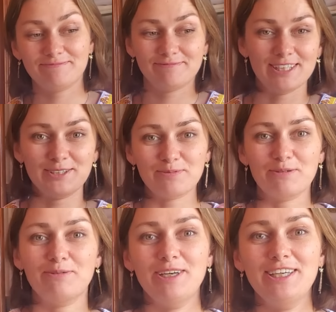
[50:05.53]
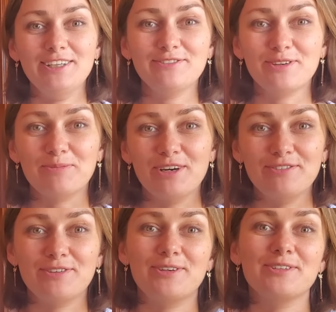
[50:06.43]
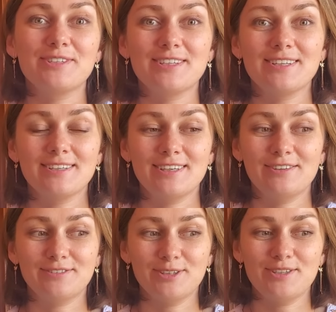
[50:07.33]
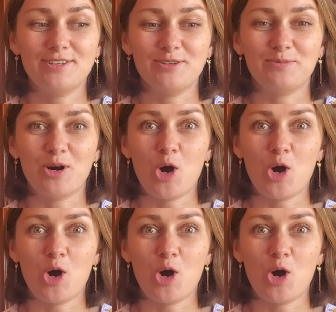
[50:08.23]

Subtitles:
That's probably it for my first Flosstube